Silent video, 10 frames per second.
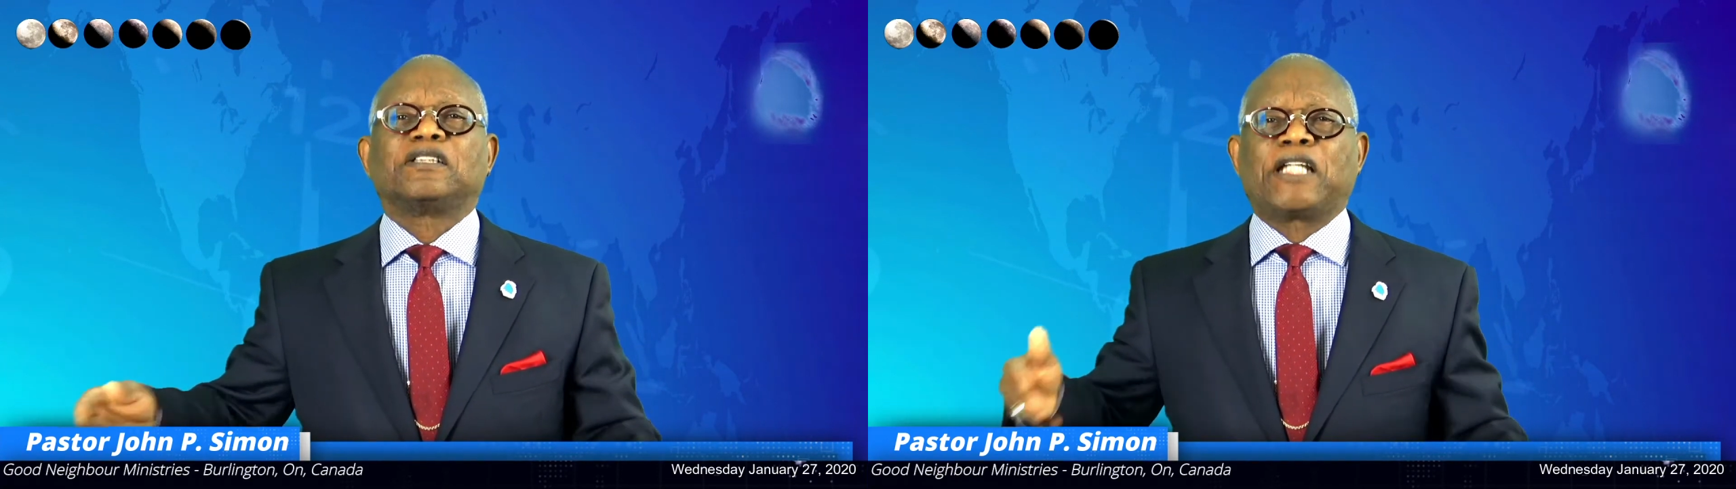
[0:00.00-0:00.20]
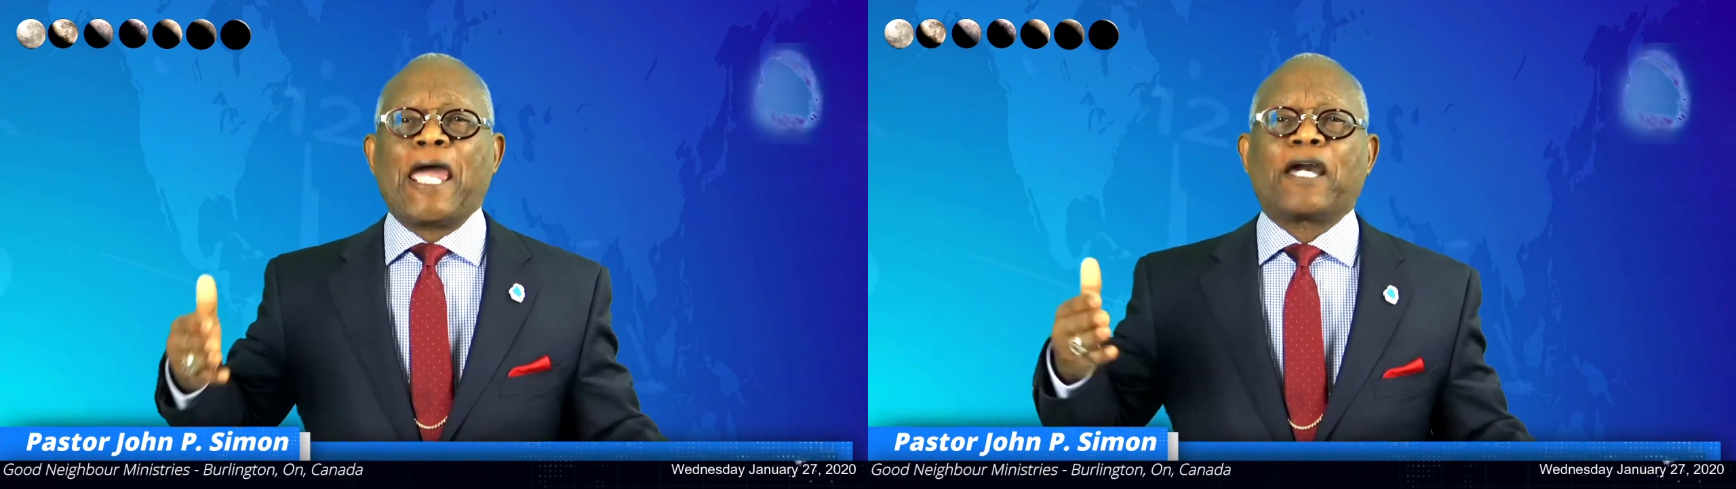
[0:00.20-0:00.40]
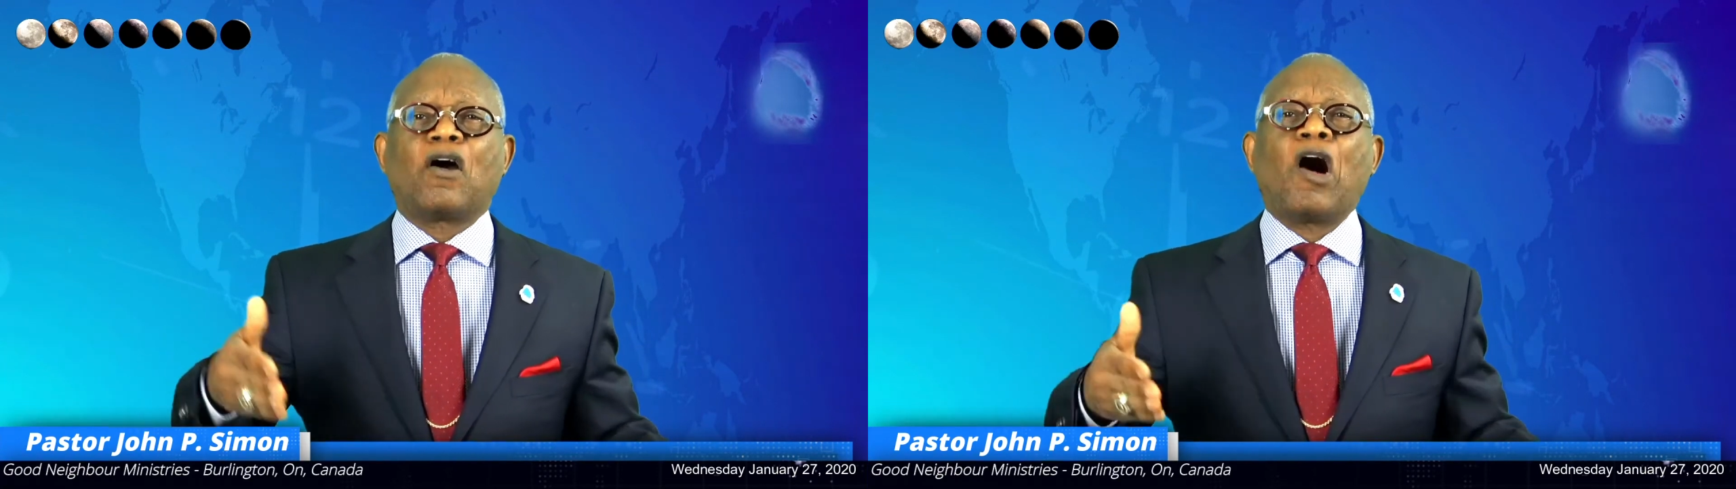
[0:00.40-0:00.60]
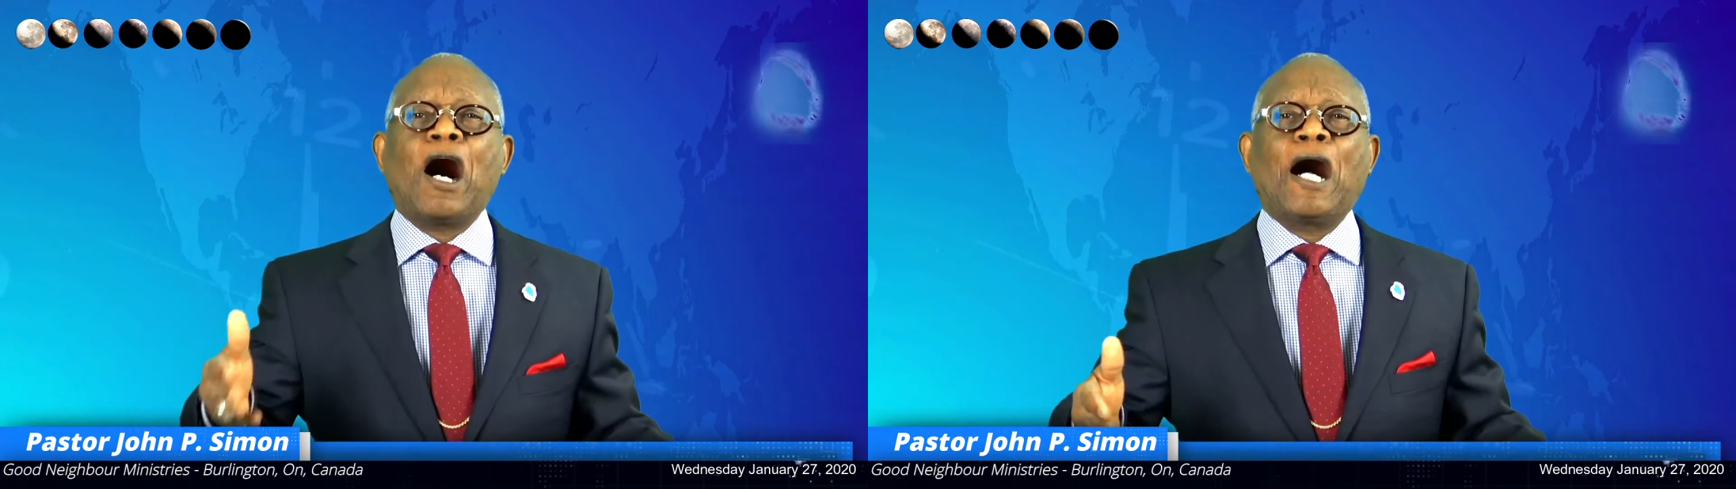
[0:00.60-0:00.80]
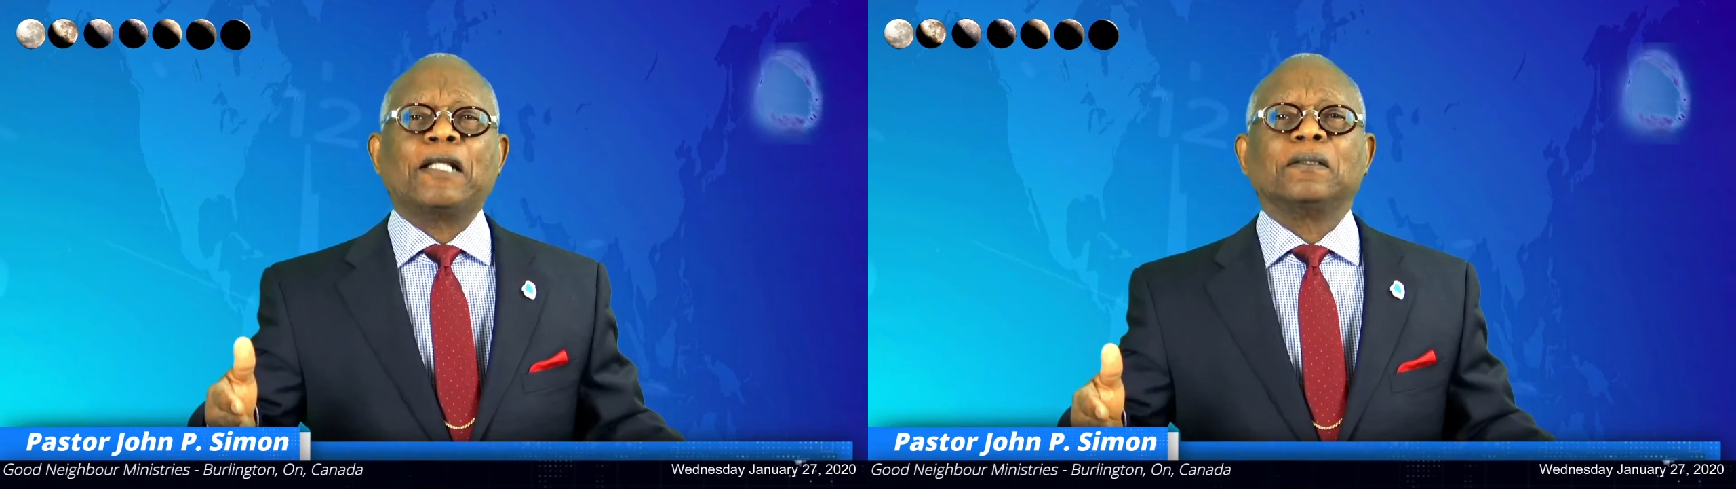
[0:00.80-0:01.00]
take
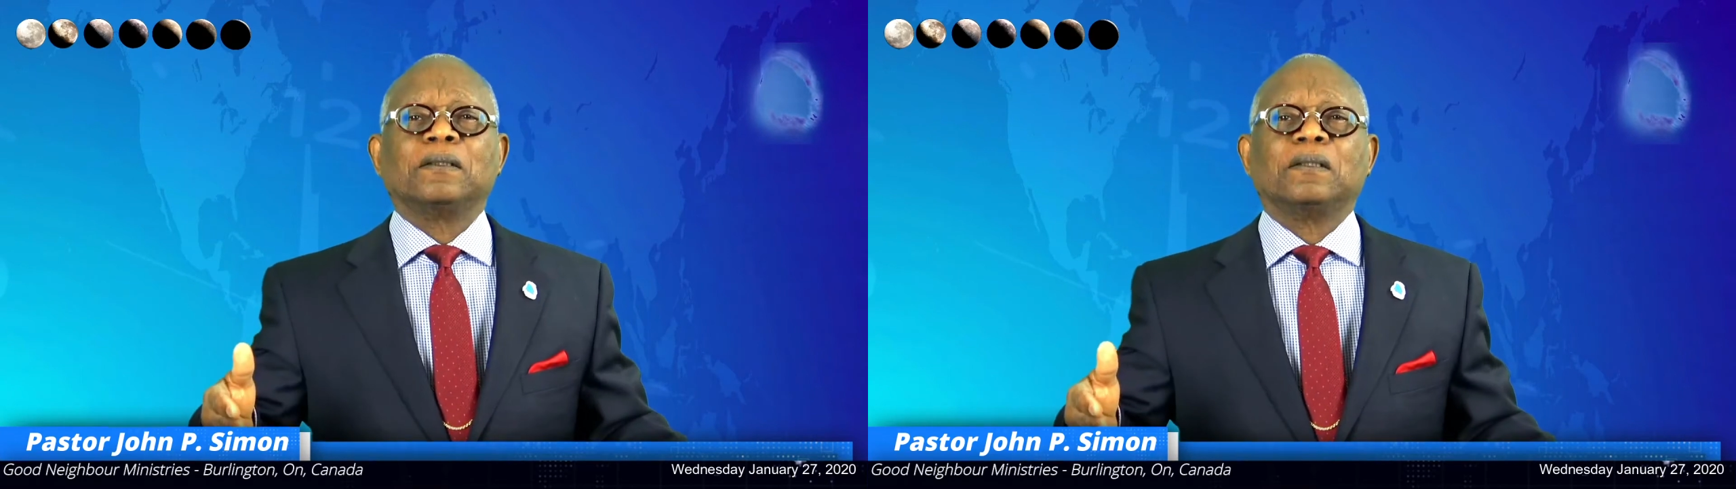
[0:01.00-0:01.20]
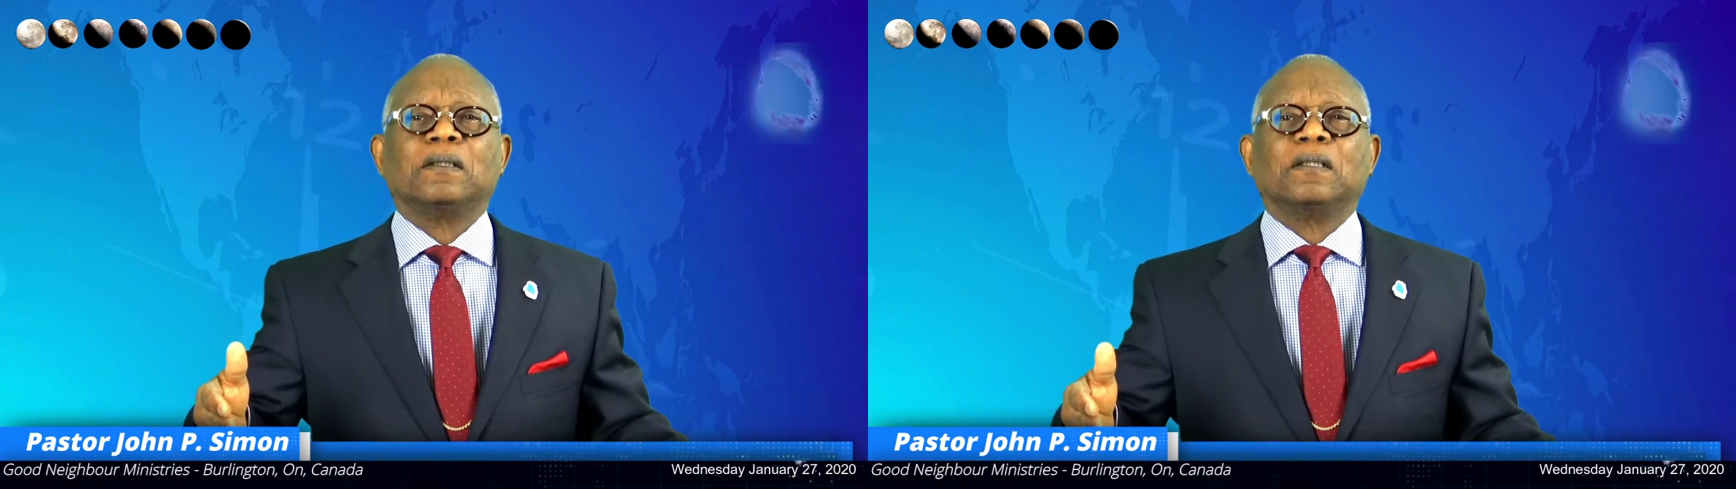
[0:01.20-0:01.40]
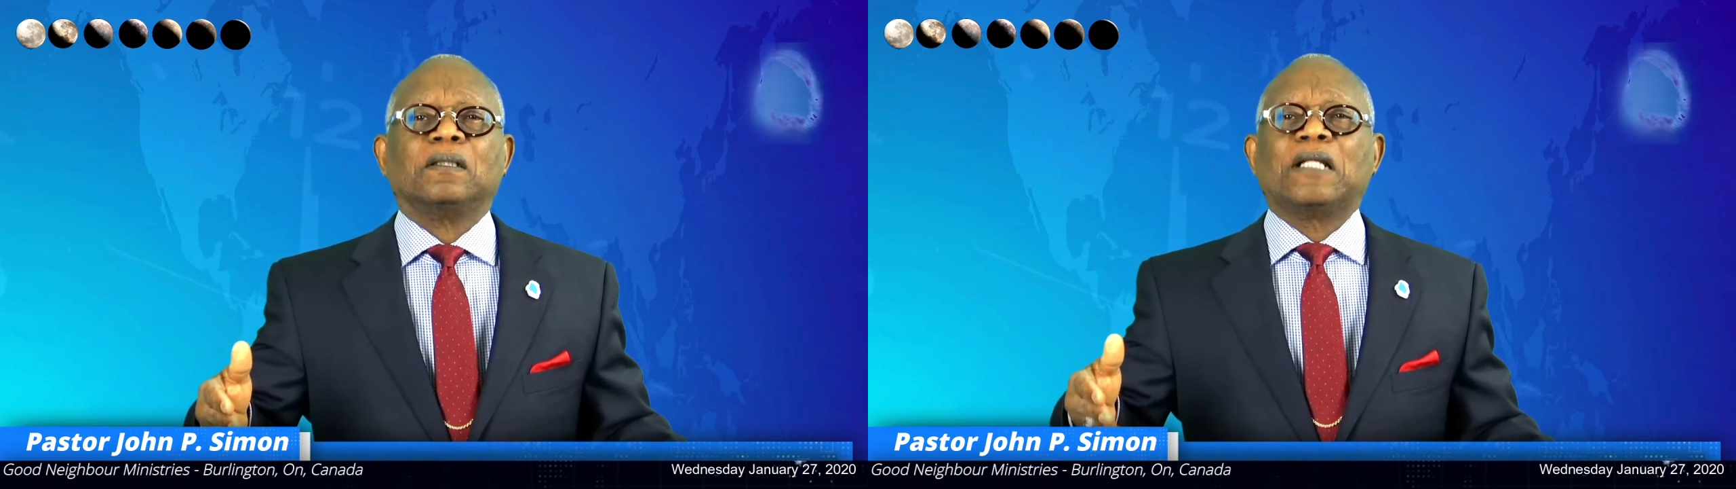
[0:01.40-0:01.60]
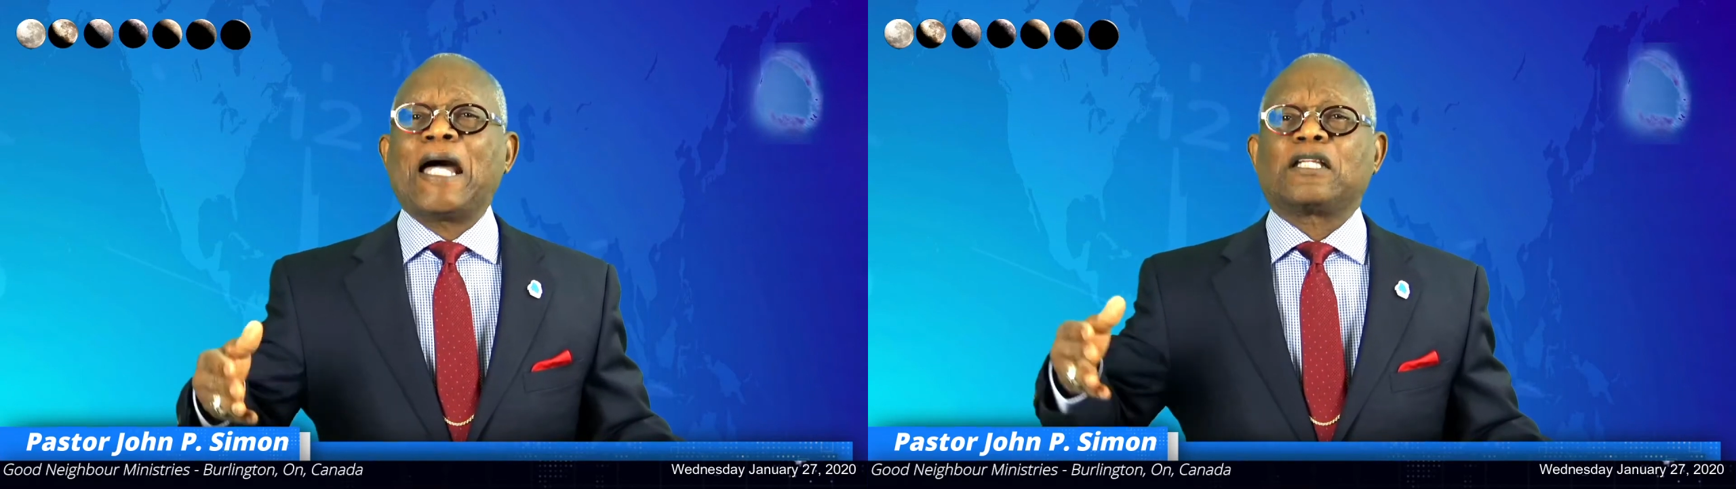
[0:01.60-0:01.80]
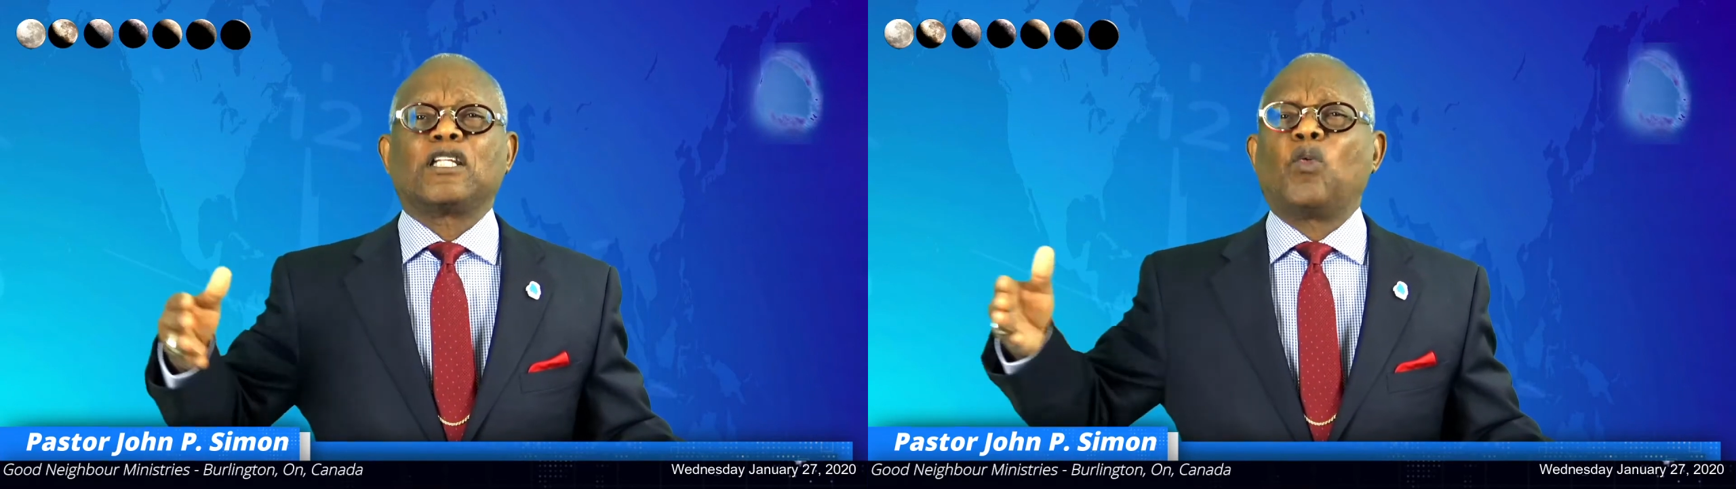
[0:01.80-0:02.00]
on not